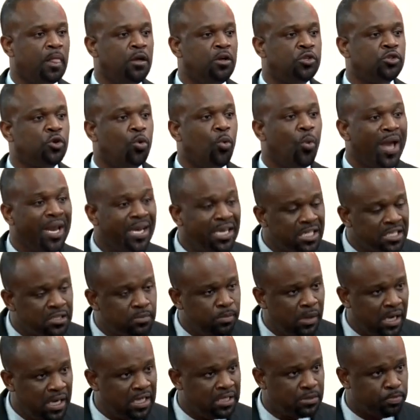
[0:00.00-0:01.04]
So when this
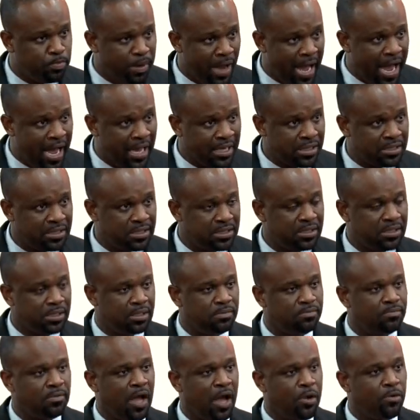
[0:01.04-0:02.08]
bill is passed,
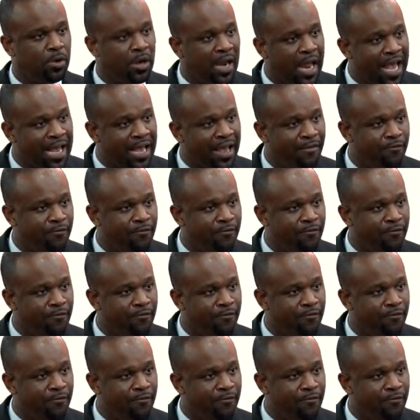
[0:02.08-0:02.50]
I would like